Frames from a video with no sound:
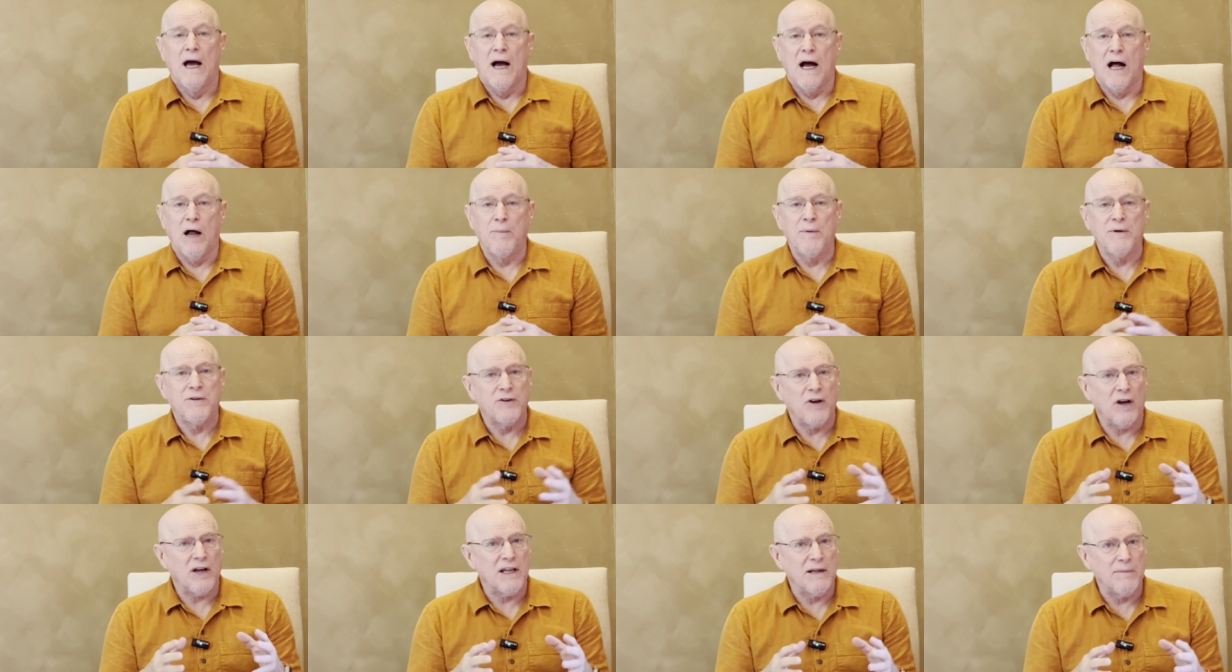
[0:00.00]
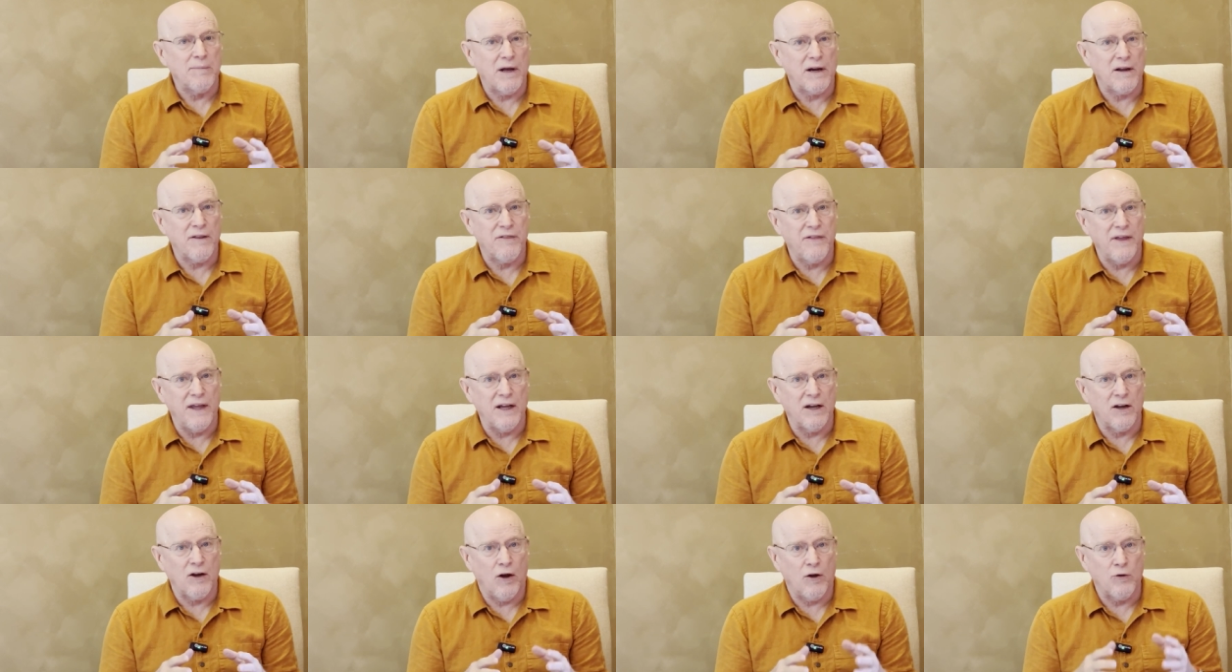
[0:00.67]
I'll be talking about a
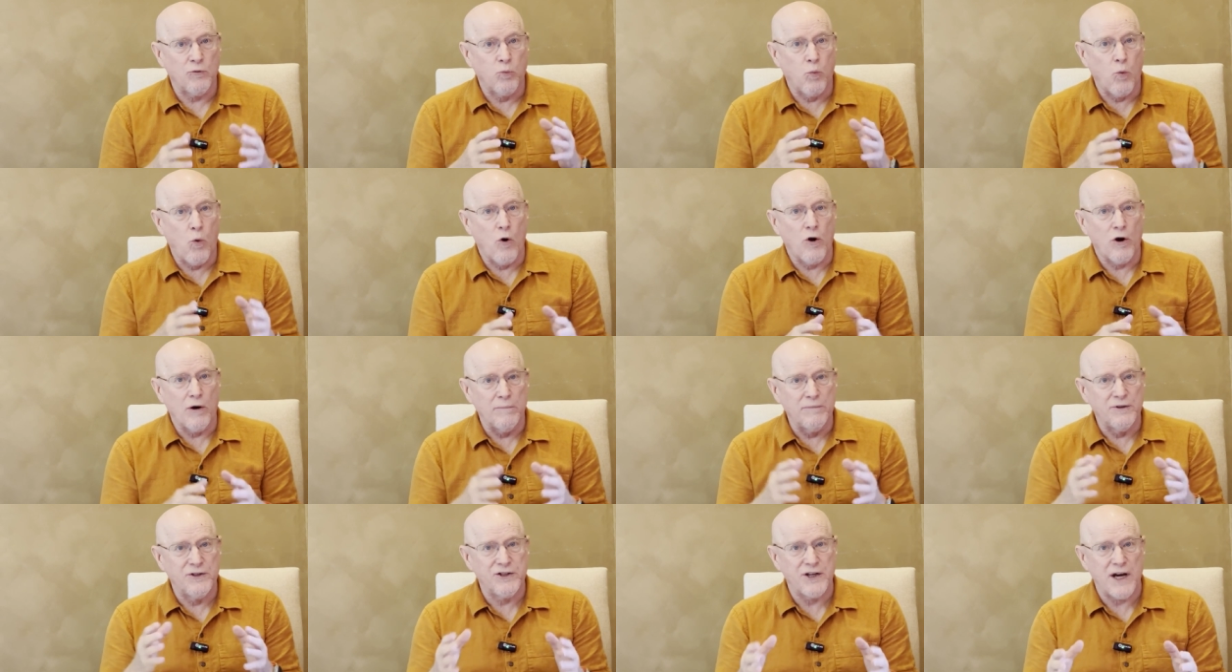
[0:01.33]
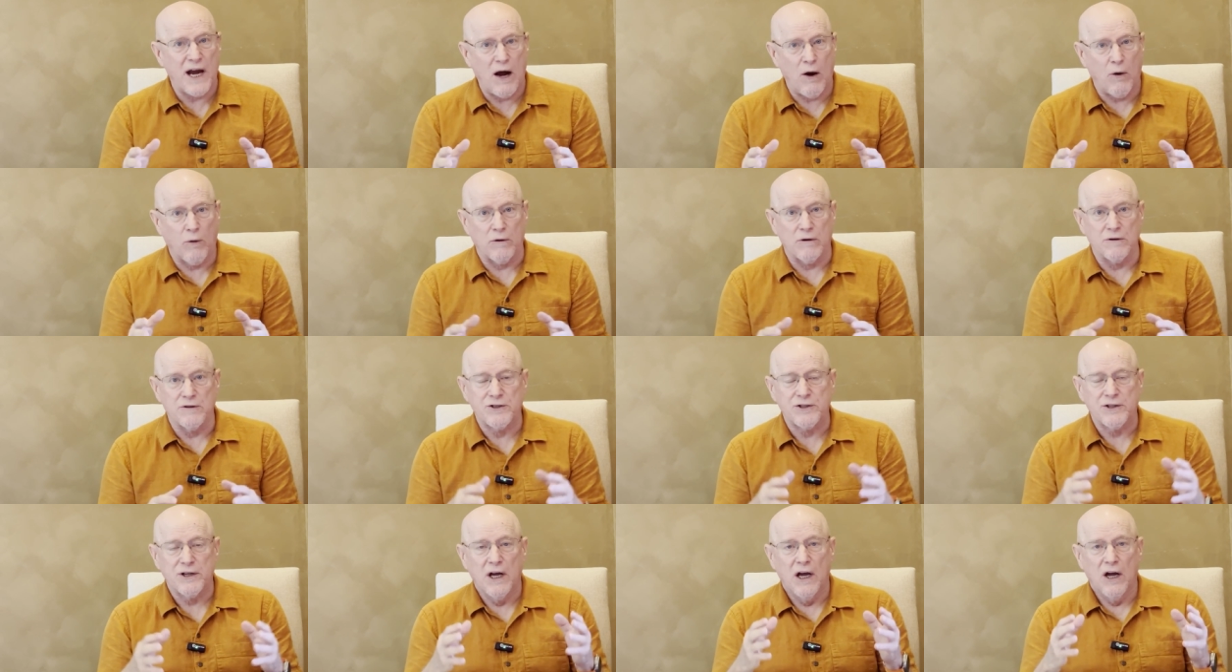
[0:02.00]
thing called warm
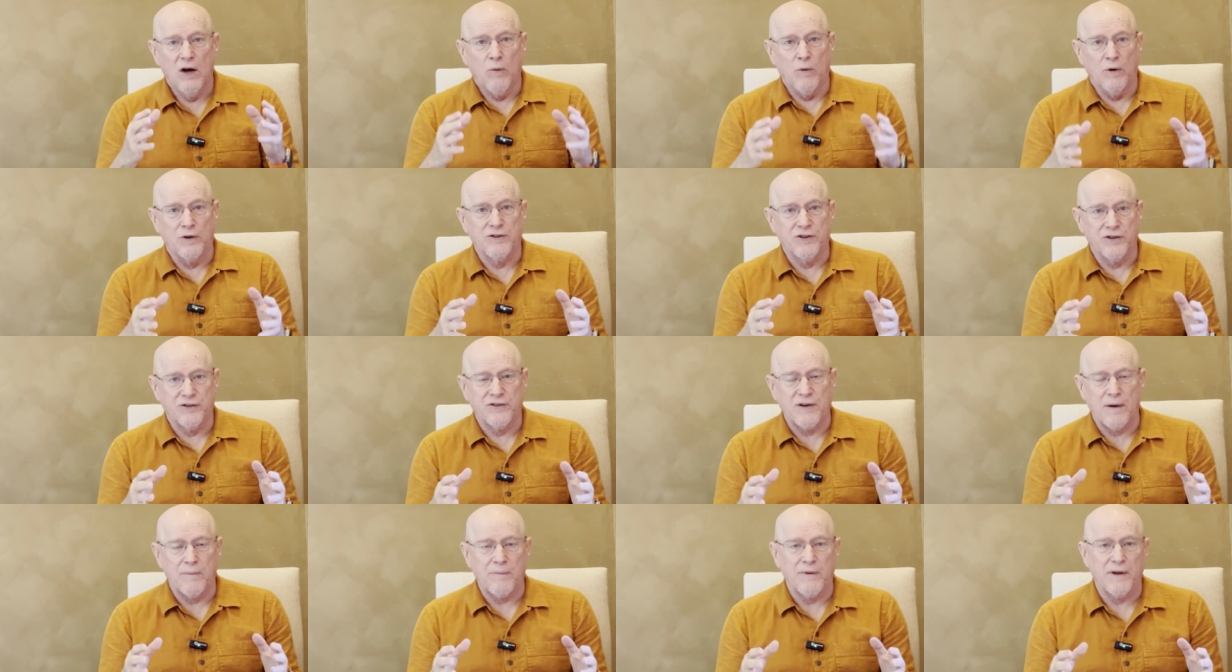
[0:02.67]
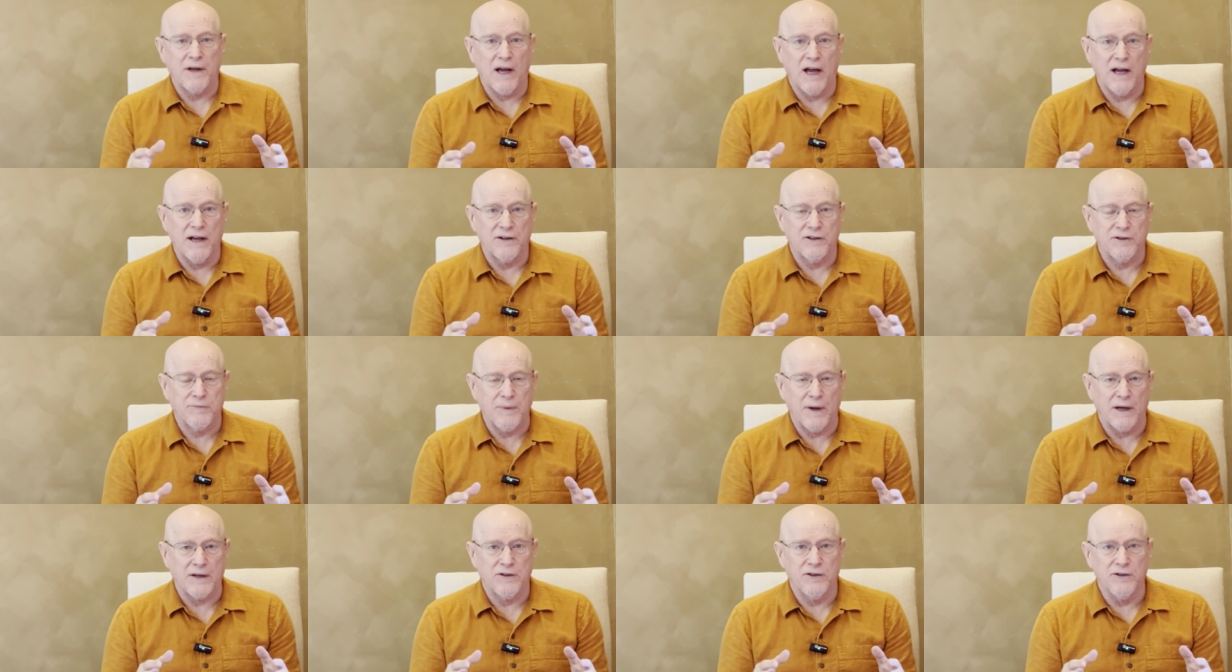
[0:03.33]
showers, which is something I
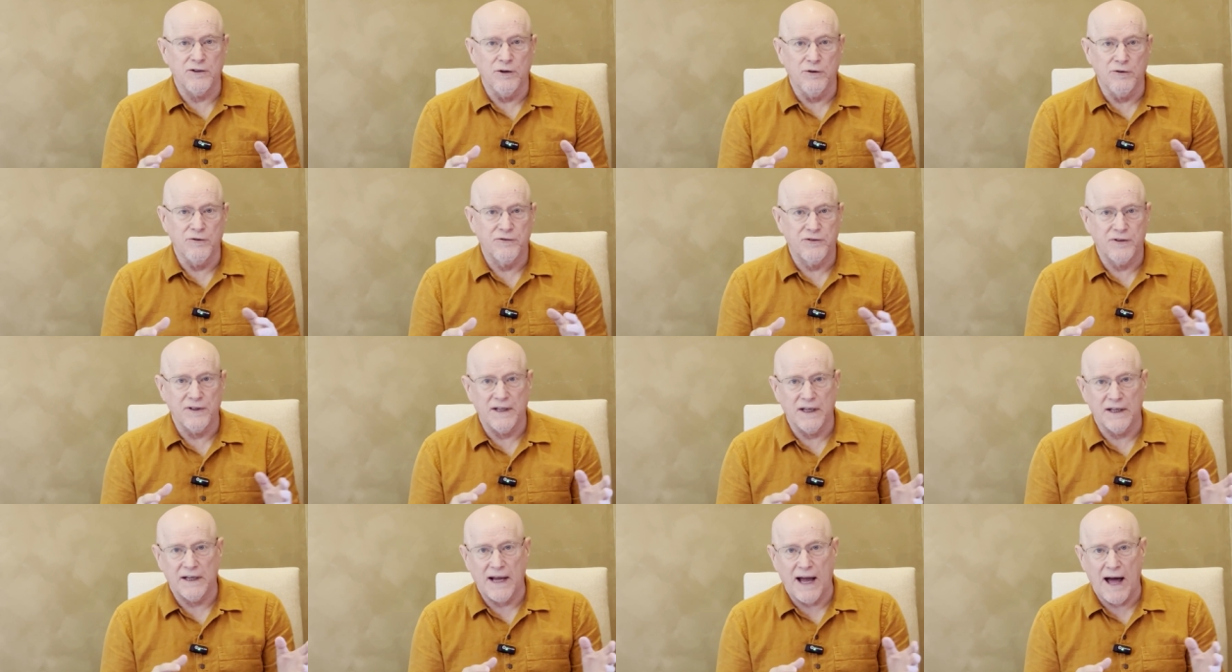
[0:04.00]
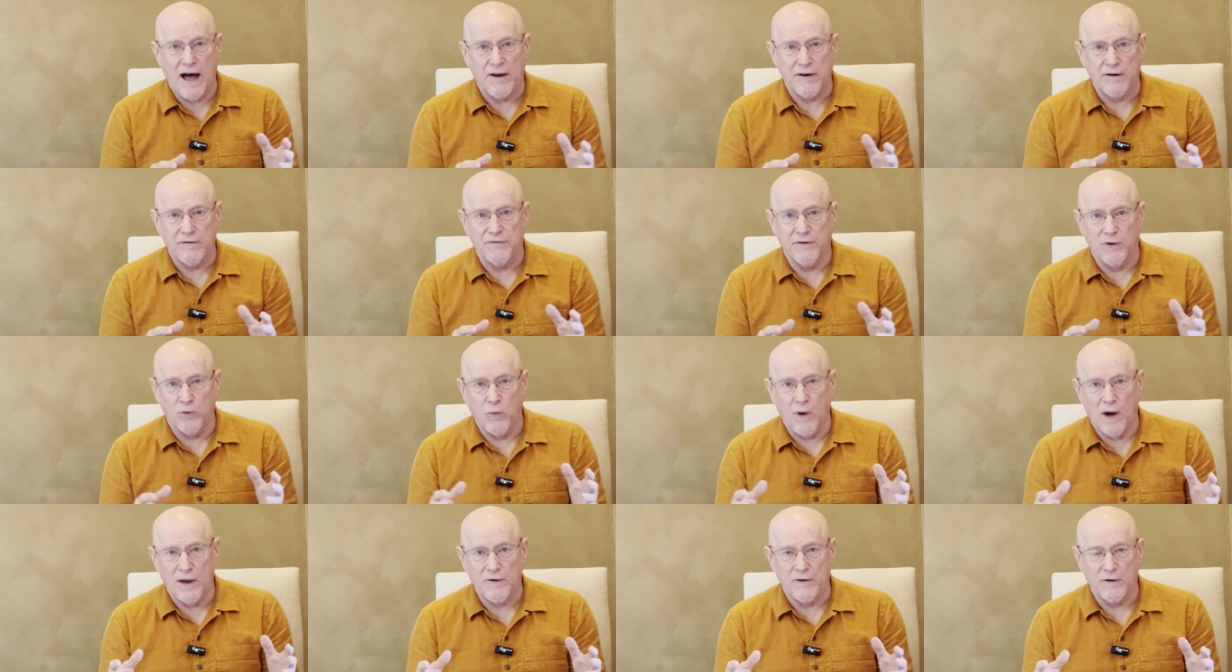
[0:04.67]
expect to use to get out of the
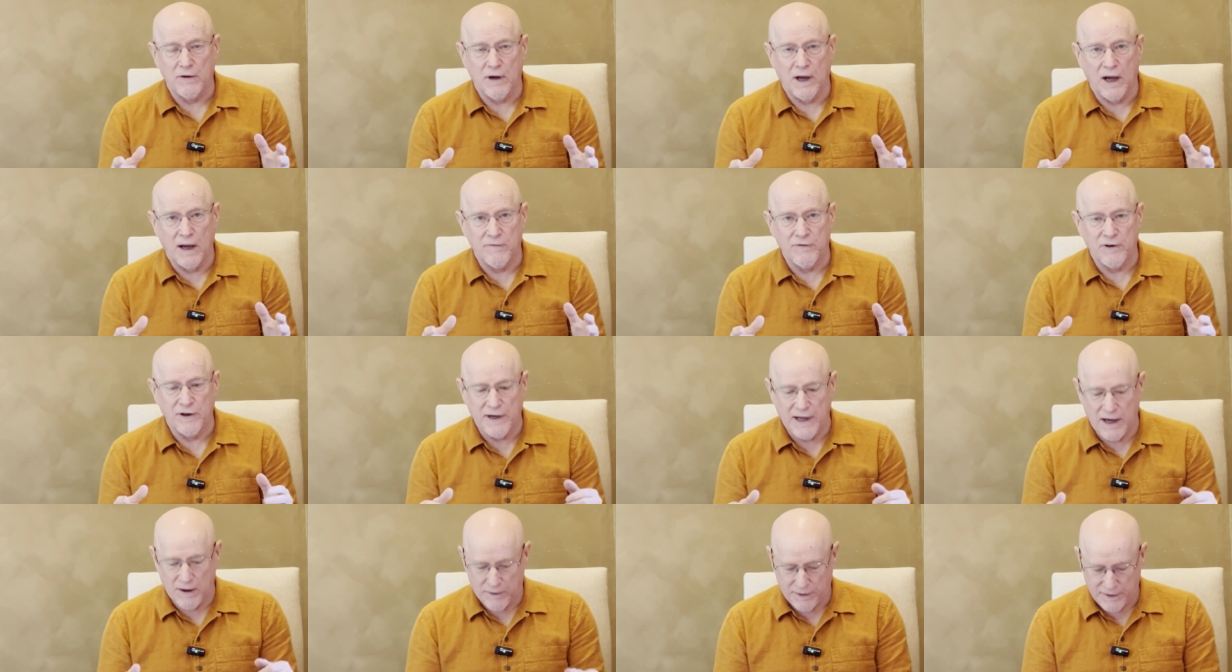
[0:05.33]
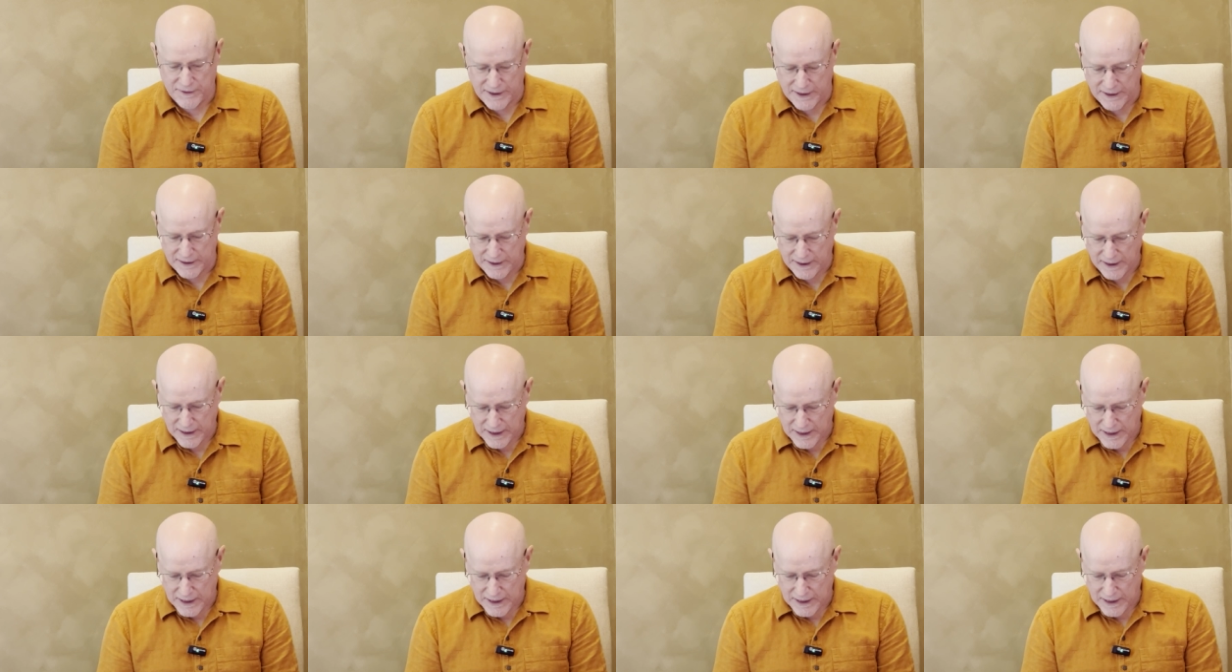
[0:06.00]
weather every now and then.